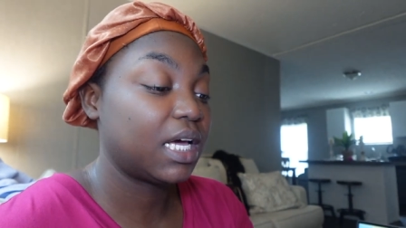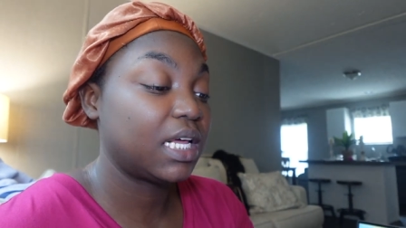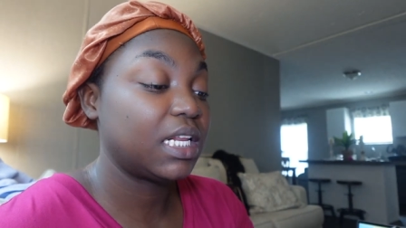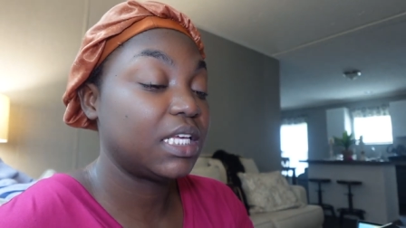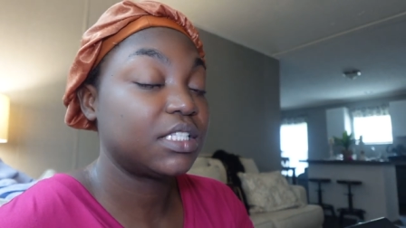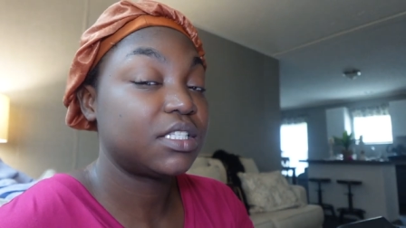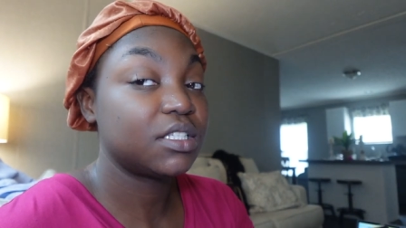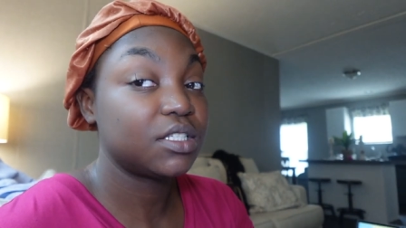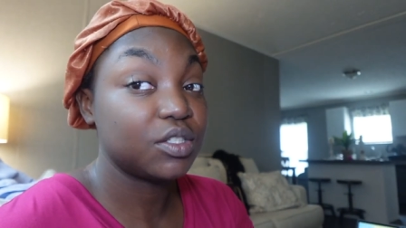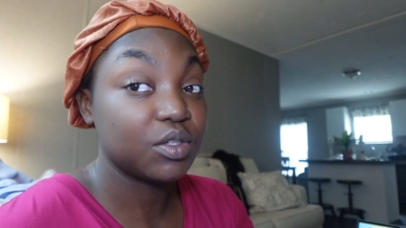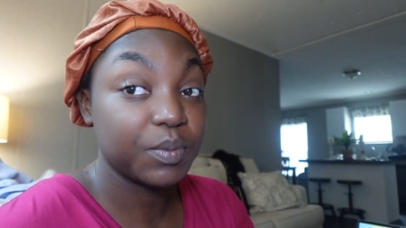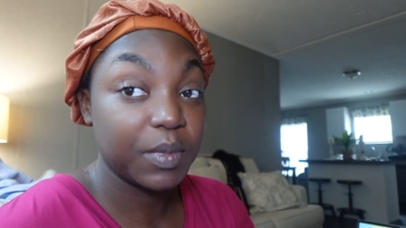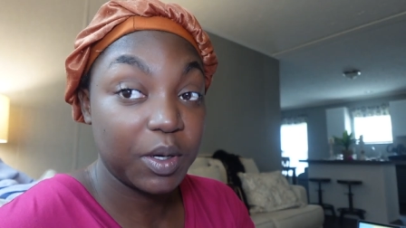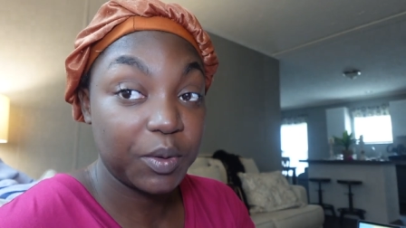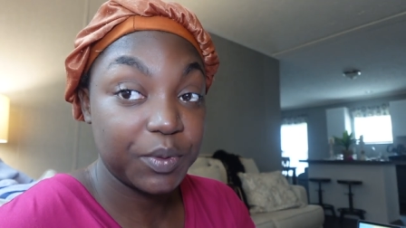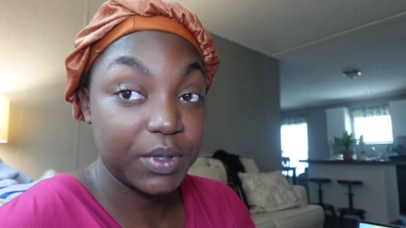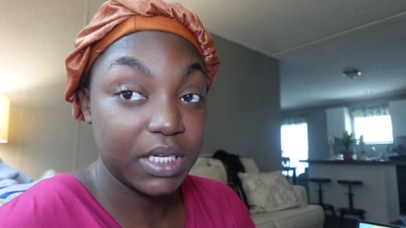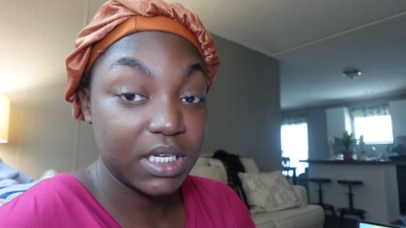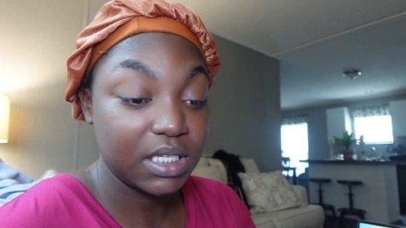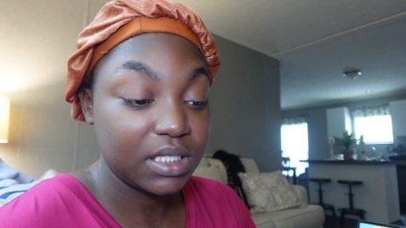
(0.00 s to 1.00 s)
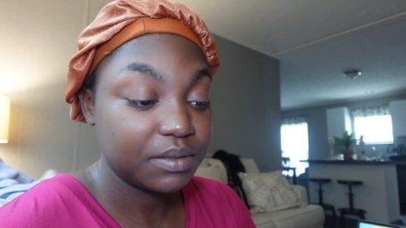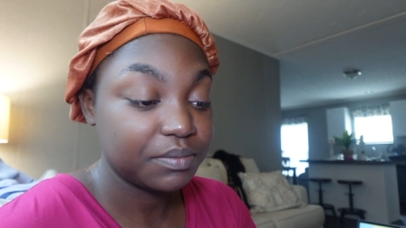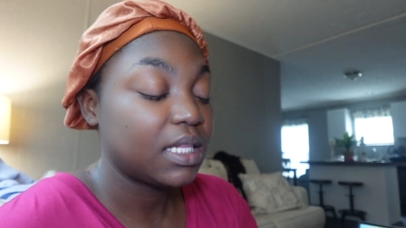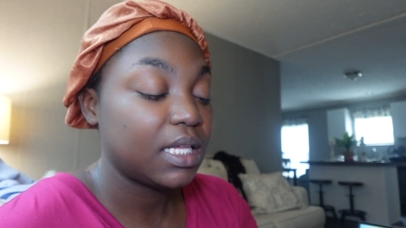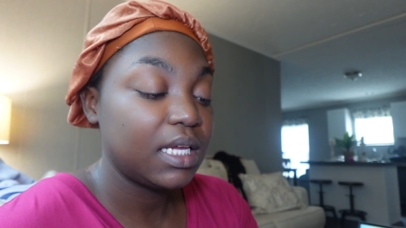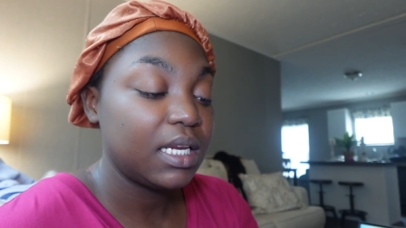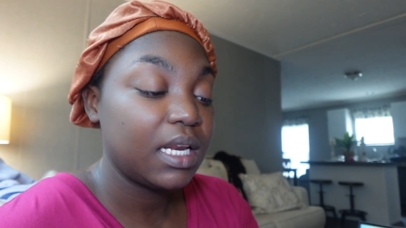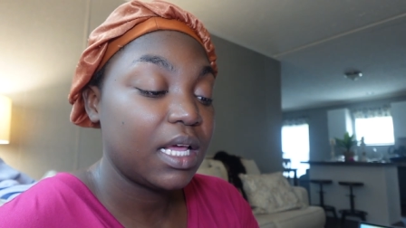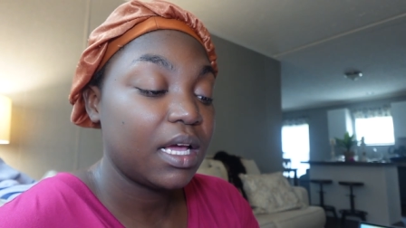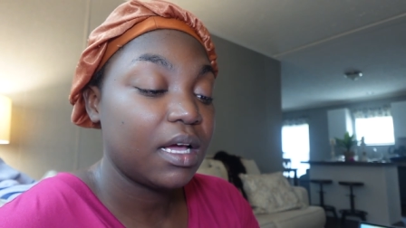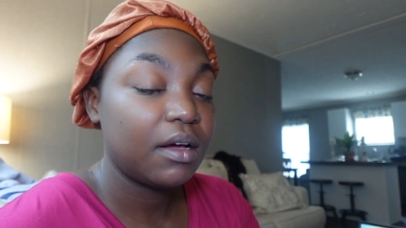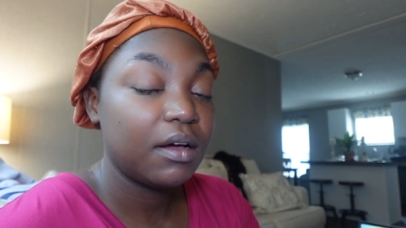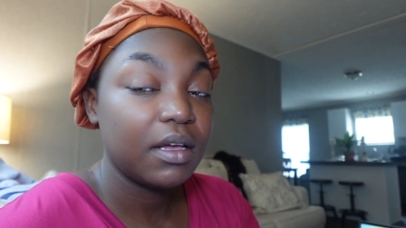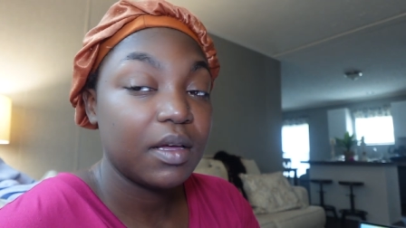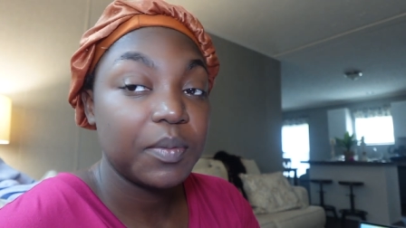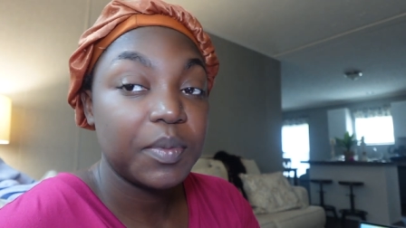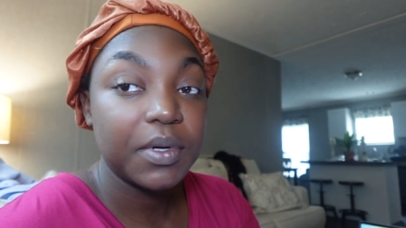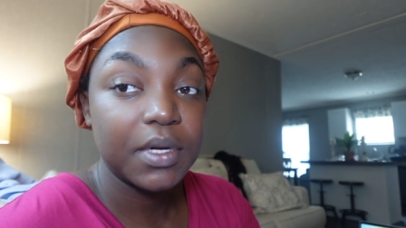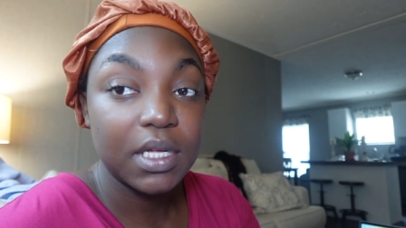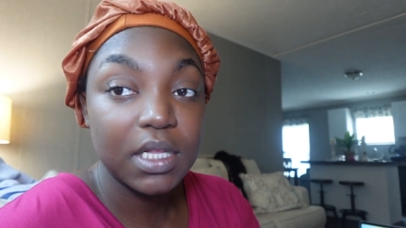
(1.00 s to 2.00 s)
I need to do my wig, clean out
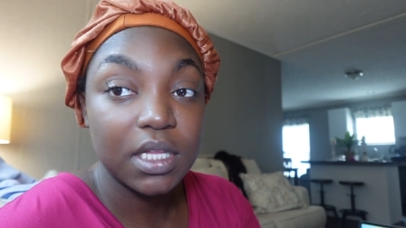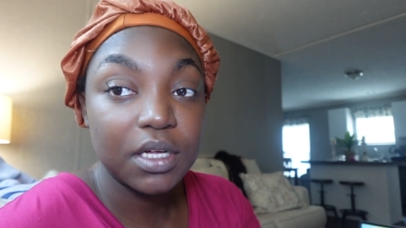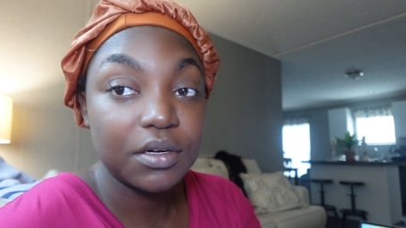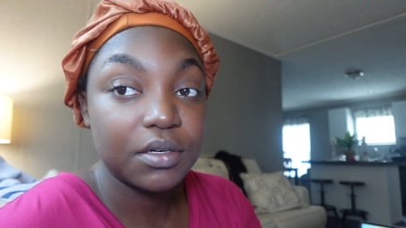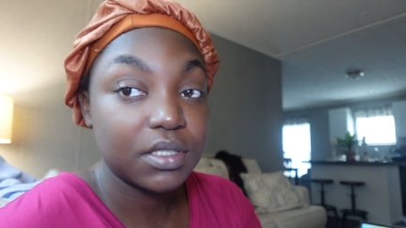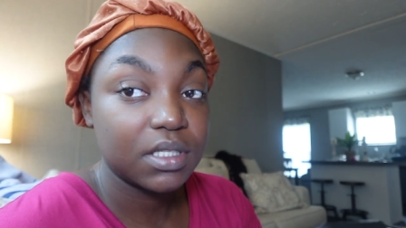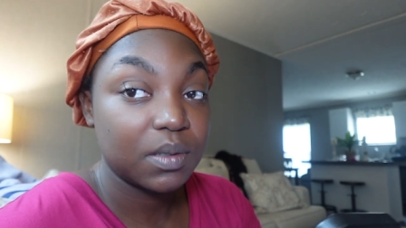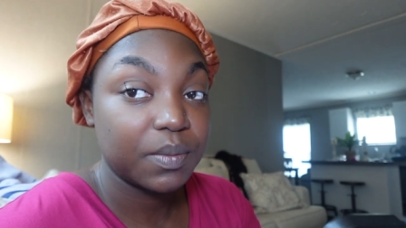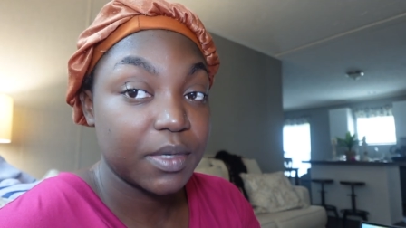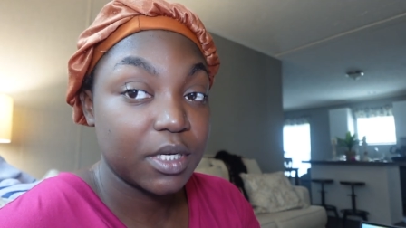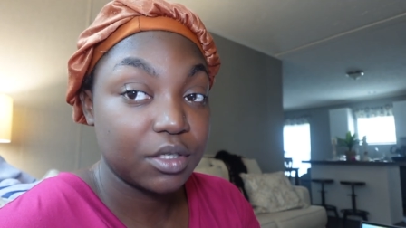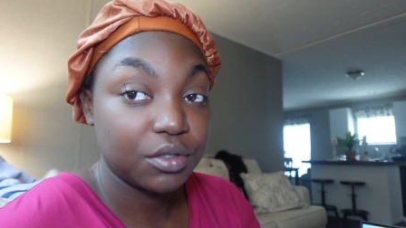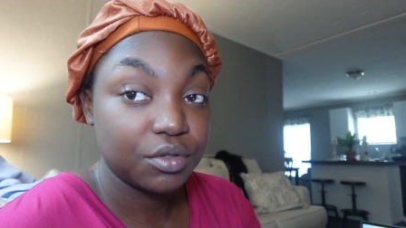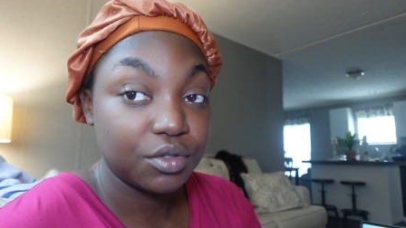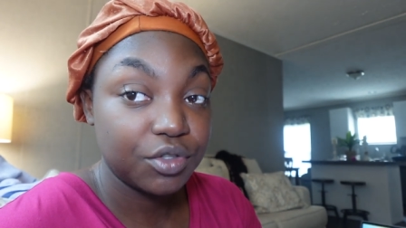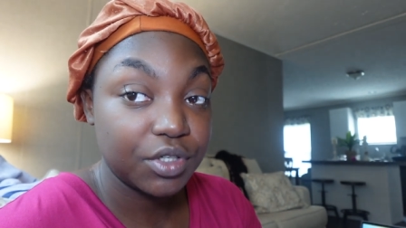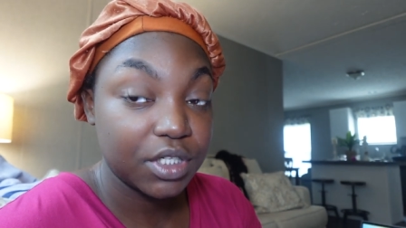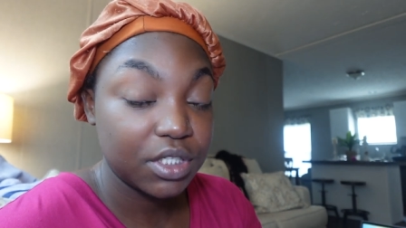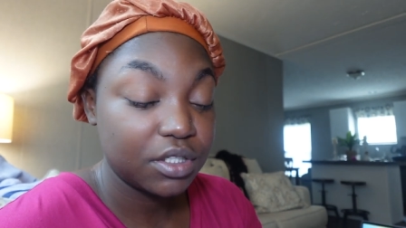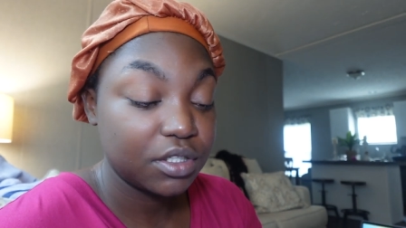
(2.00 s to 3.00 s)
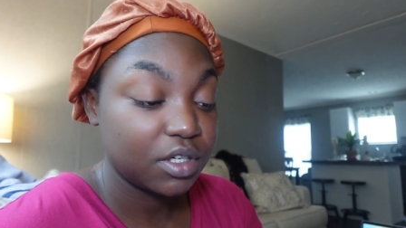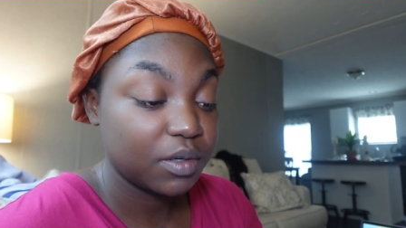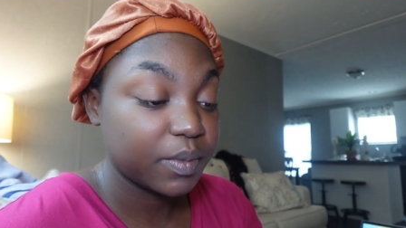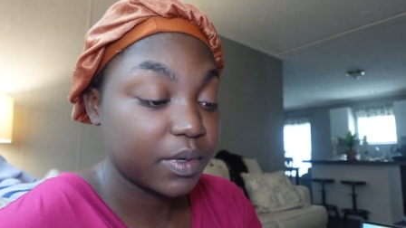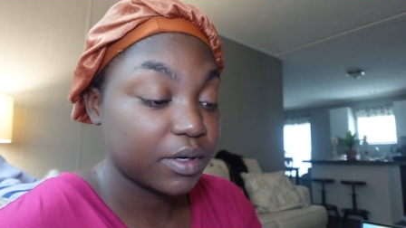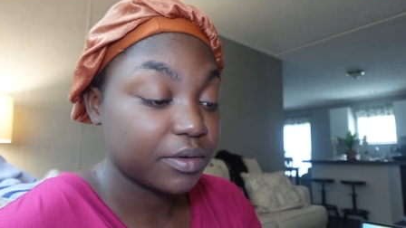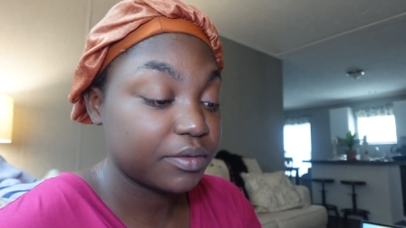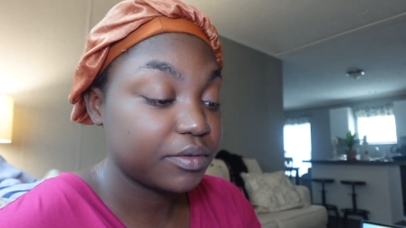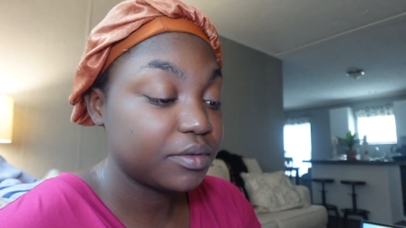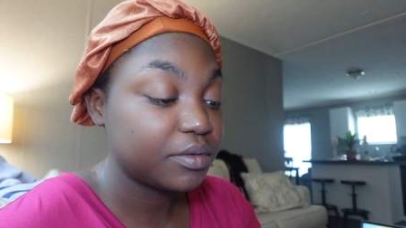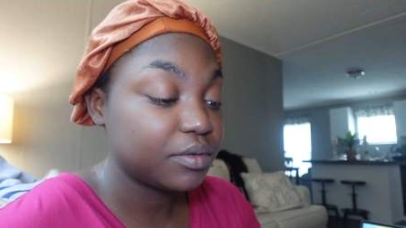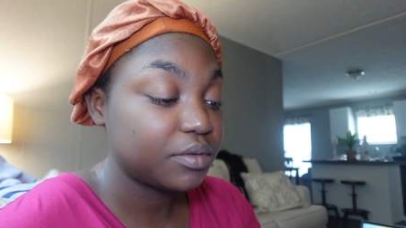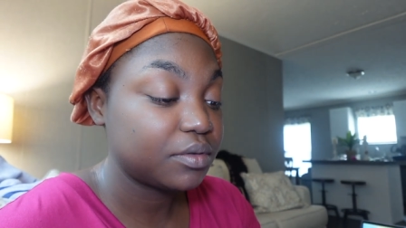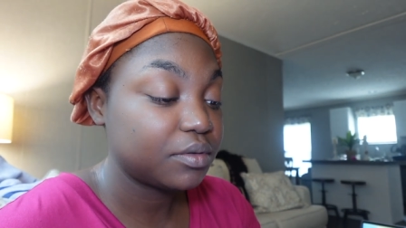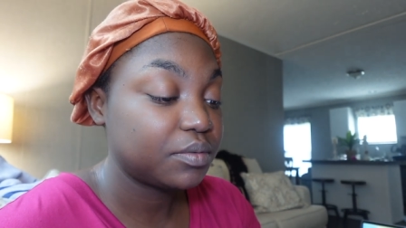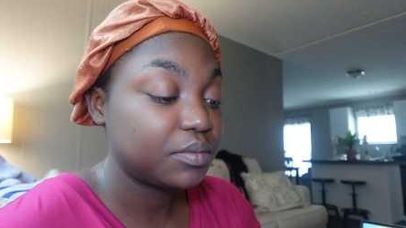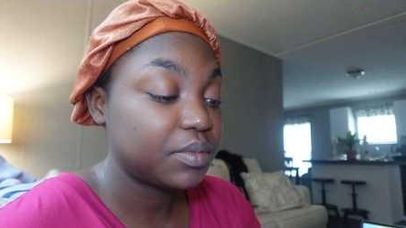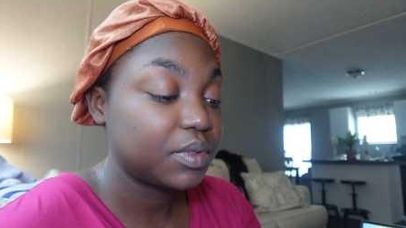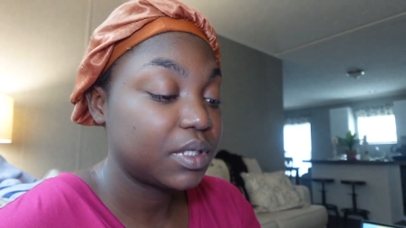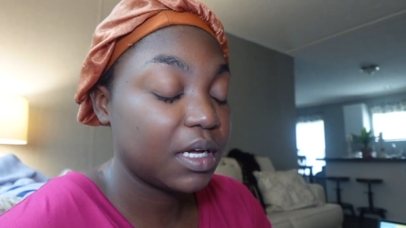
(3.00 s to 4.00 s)
and put clothes in my new dresser in my room,